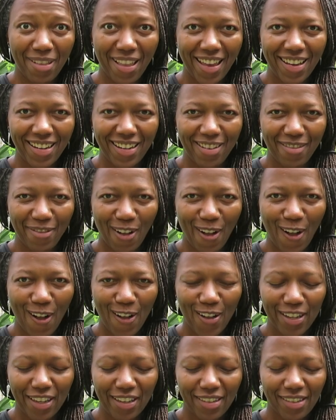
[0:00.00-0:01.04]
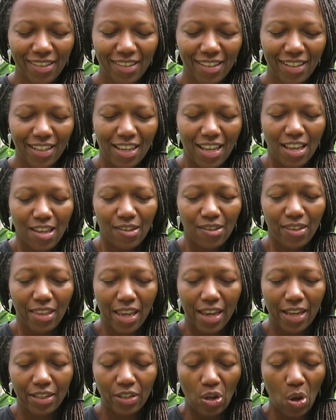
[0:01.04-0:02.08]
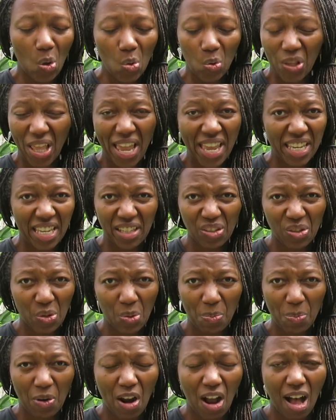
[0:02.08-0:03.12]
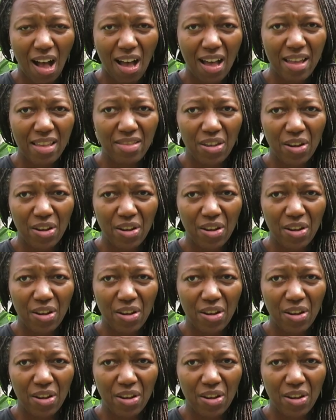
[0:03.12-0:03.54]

planting of August. They don't like it super hot.